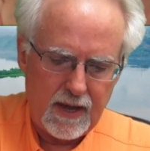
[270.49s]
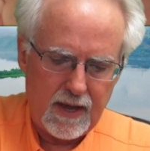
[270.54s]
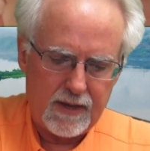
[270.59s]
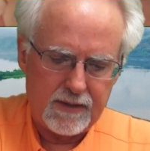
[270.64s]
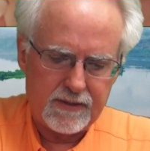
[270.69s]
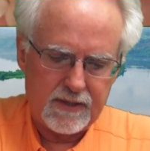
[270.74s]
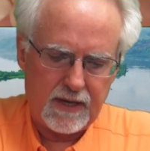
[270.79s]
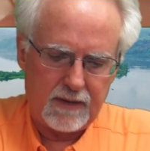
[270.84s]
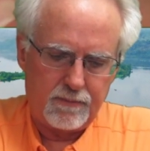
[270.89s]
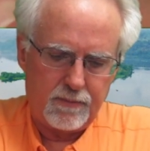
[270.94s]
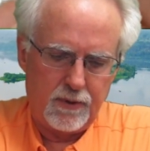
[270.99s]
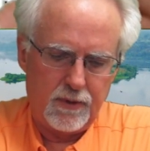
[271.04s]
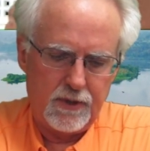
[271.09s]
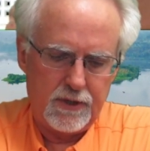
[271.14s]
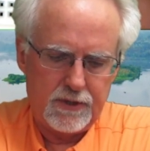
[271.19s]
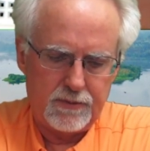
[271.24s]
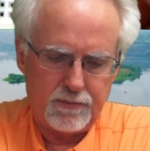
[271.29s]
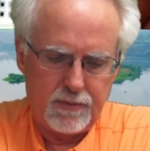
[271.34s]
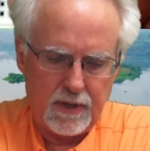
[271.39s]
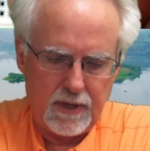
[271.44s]
as a
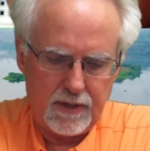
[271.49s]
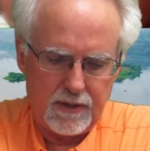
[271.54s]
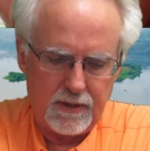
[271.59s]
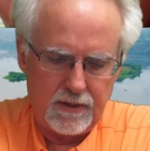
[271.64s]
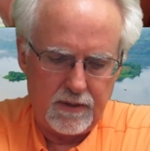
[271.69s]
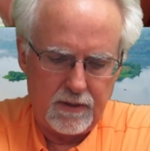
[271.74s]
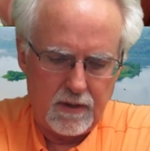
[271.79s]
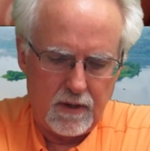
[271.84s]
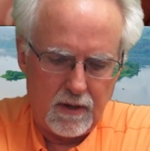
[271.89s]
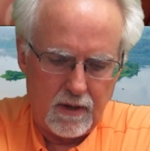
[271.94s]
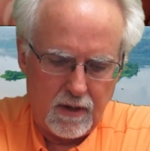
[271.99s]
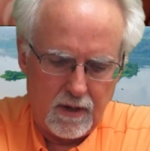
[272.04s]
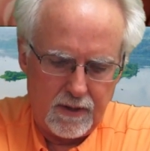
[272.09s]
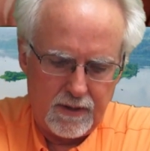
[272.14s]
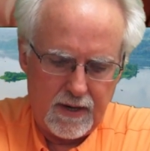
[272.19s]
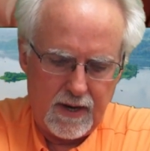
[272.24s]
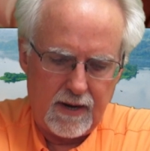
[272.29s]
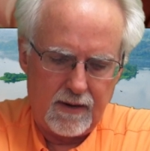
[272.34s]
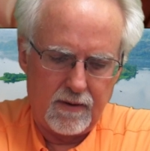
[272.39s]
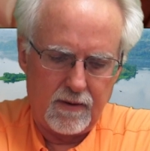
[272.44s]
push button
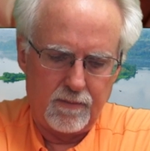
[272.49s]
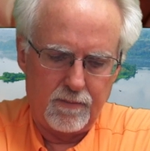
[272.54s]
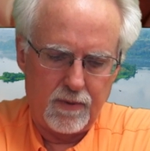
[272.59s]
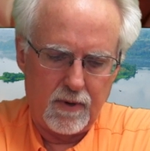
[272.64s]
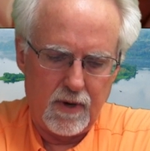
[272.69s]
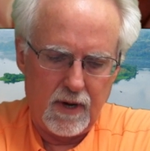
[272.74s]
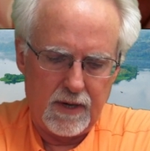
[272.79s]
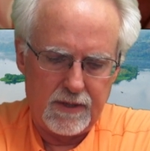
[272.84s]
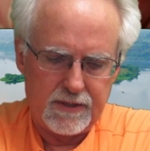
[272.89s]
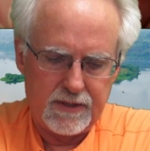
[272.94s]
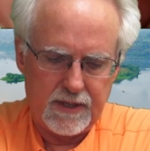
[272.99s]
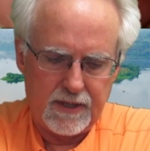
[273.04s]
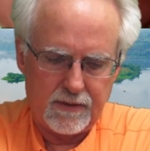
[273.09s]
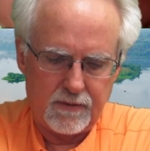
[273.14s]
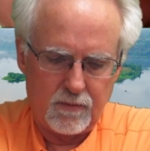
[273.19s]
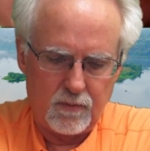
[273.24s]
on our project?